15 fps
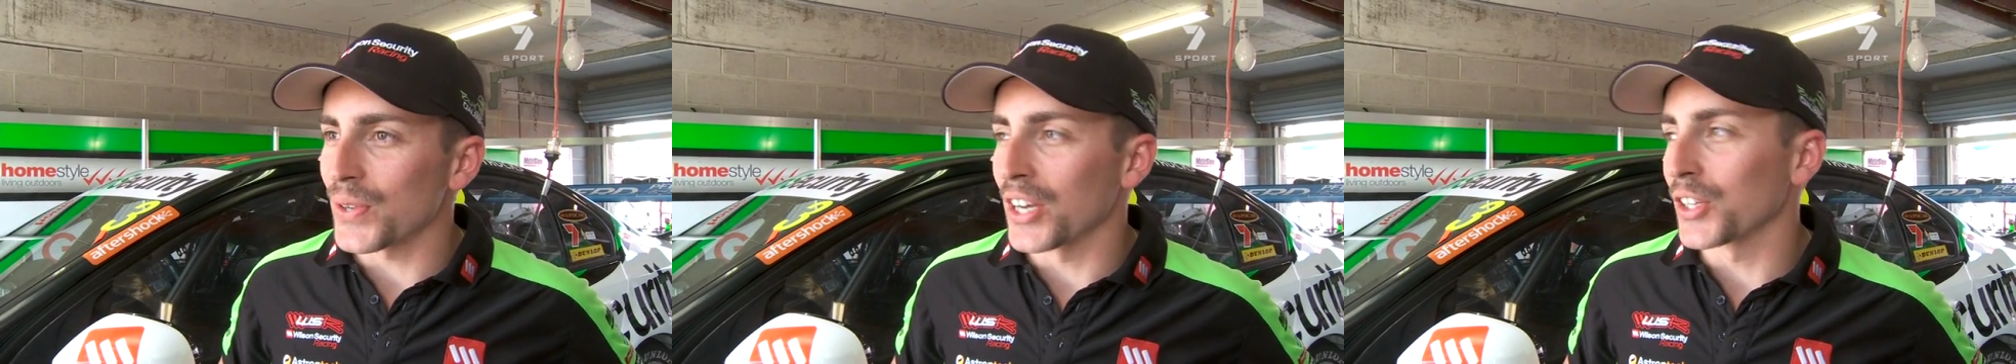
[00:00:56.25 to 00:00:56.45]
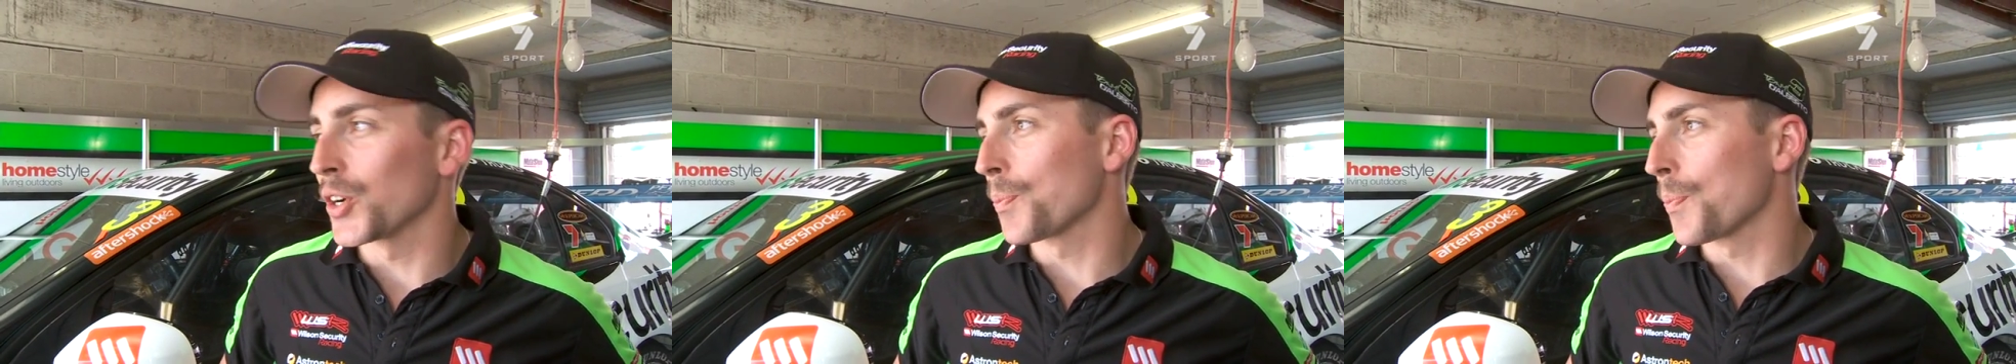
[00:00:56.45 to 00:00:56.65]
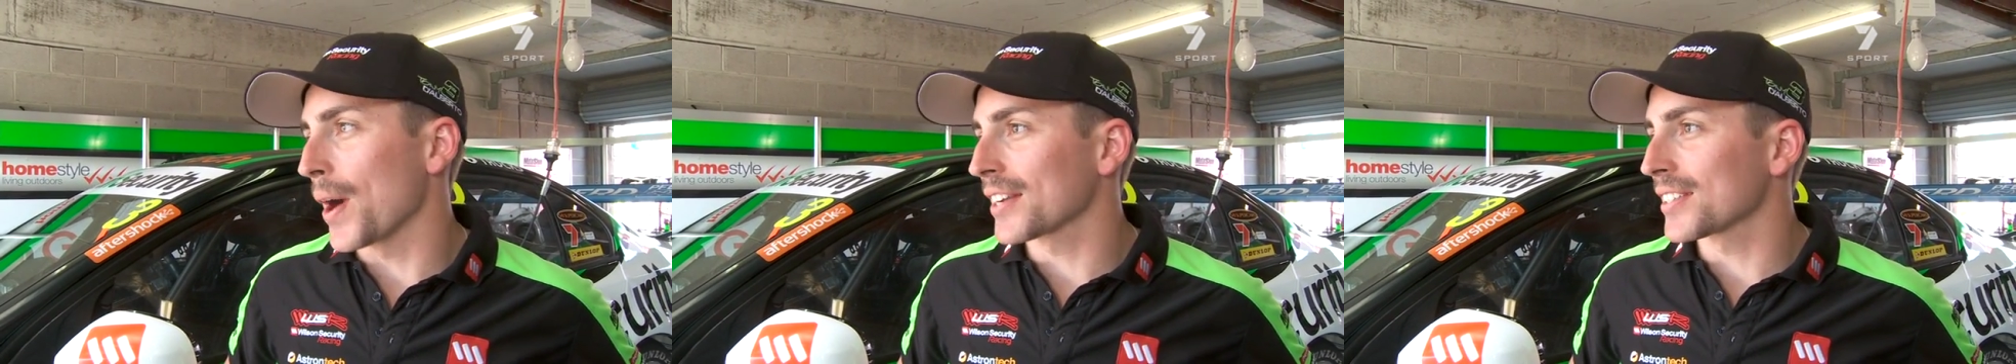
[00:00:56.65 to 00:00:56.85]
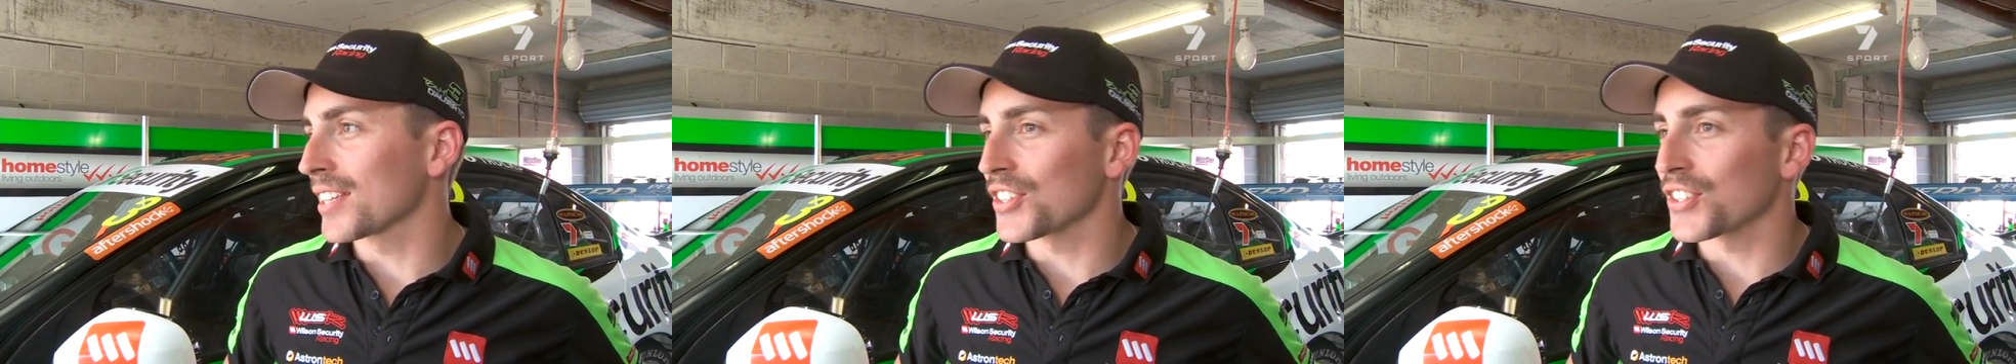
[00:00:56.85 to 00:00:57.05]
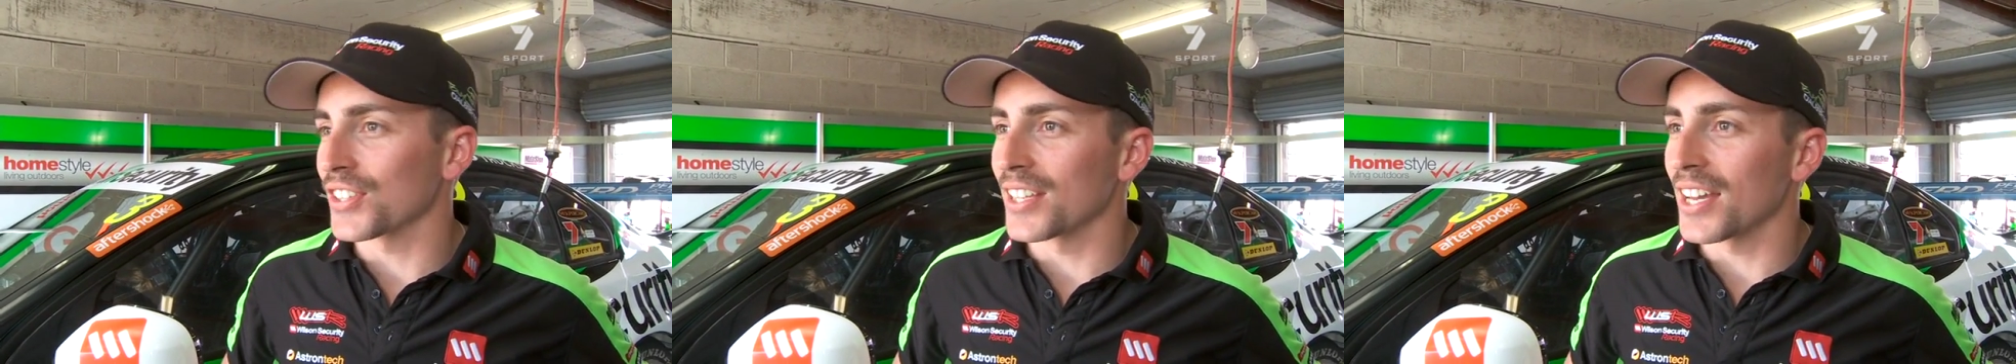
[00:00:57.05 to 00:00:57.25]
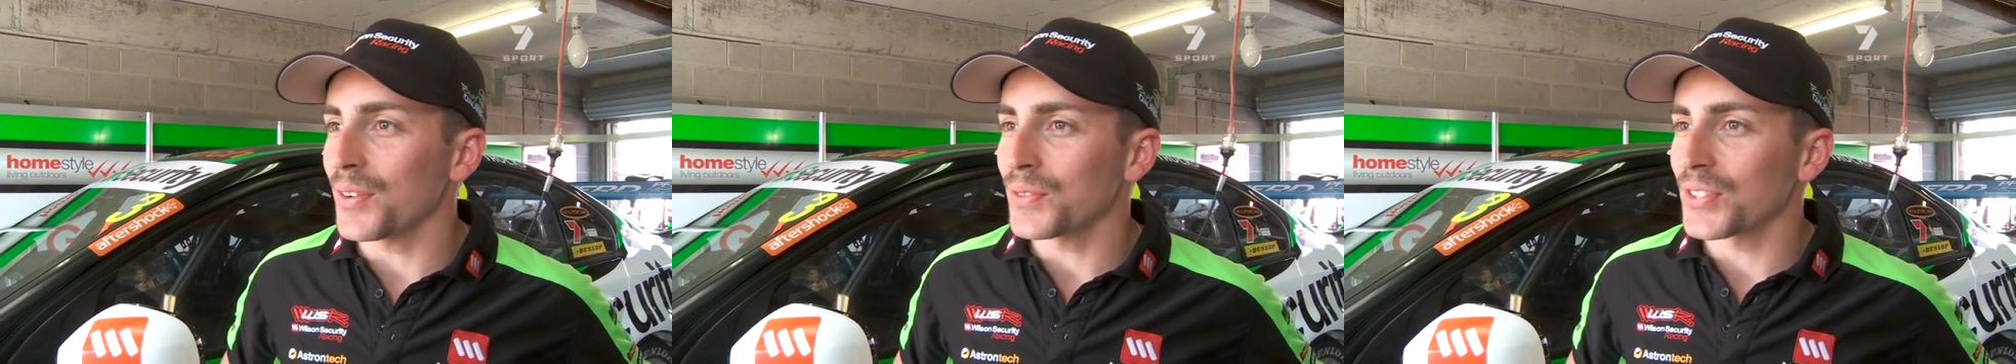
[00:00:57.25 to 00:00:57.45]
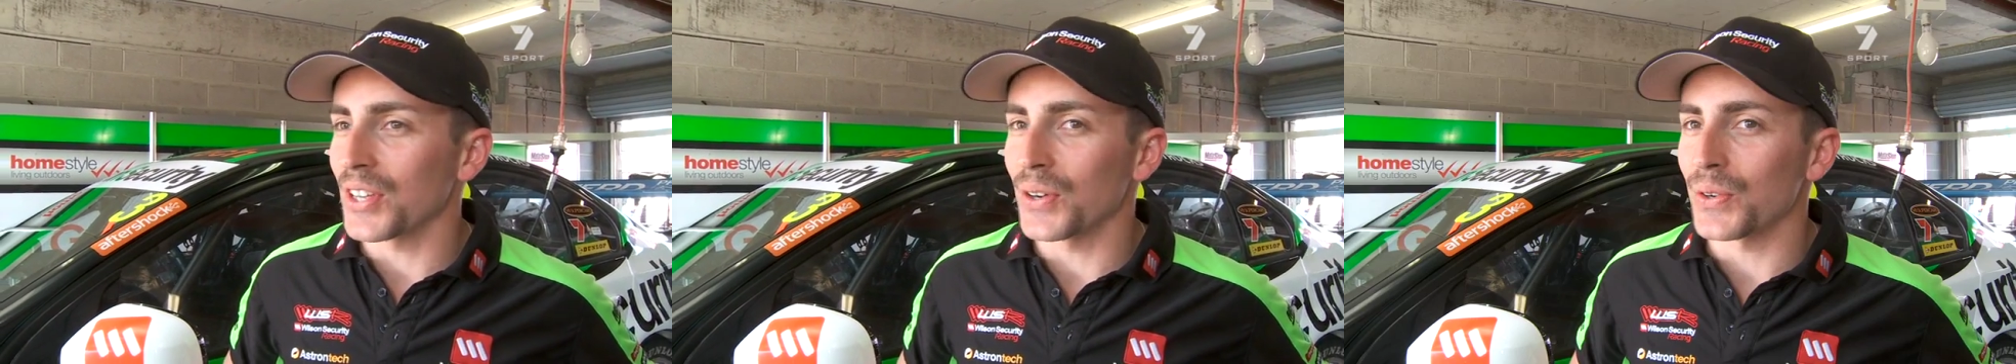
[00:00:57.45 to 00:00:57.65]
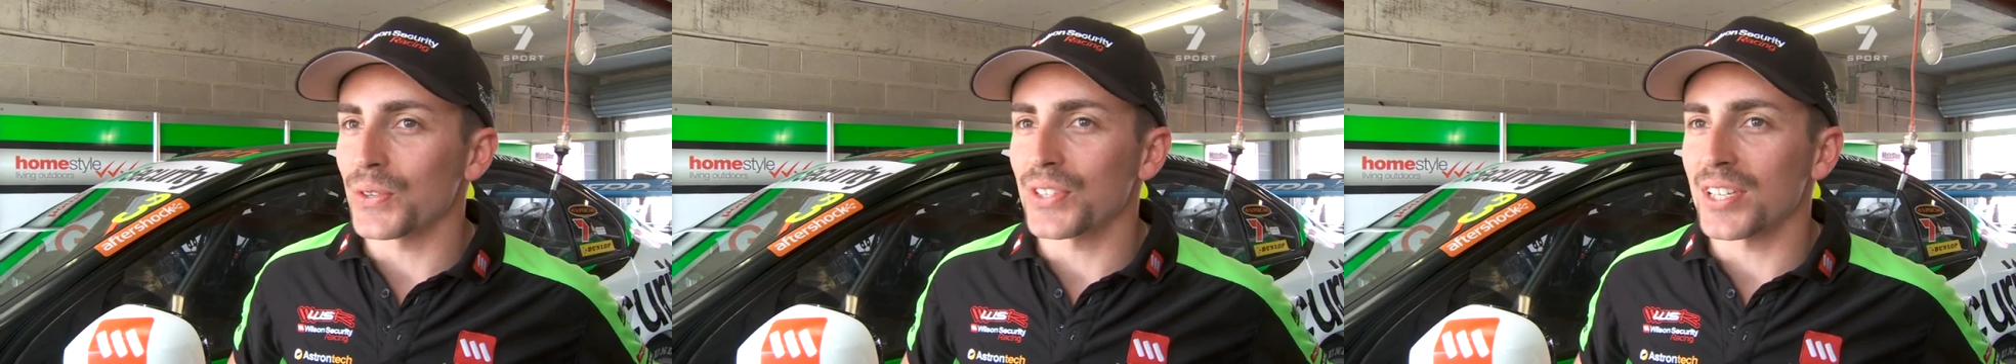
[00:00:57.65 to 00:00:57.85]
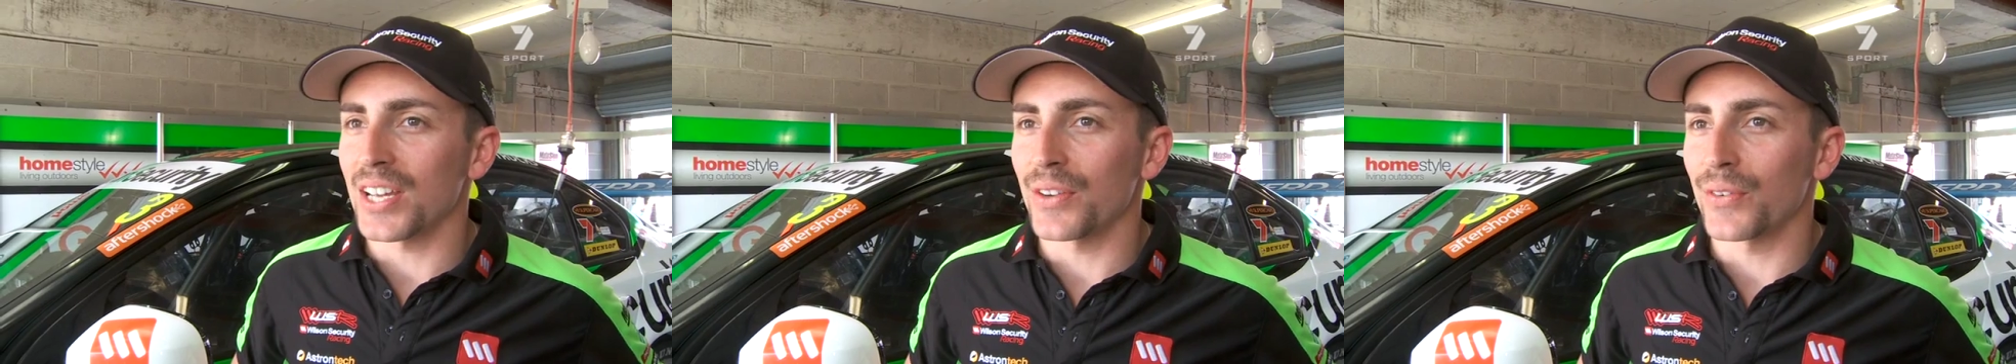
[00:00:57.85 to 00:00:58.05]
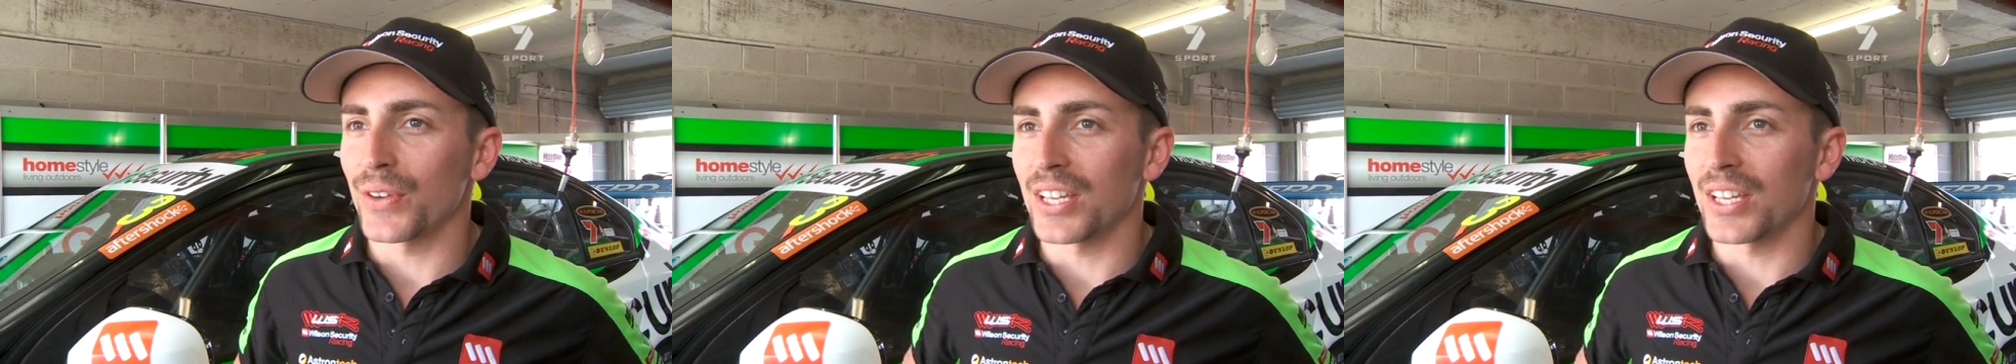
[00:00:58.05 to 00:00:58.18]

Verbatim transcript: we had a good practice session then, so we'll see if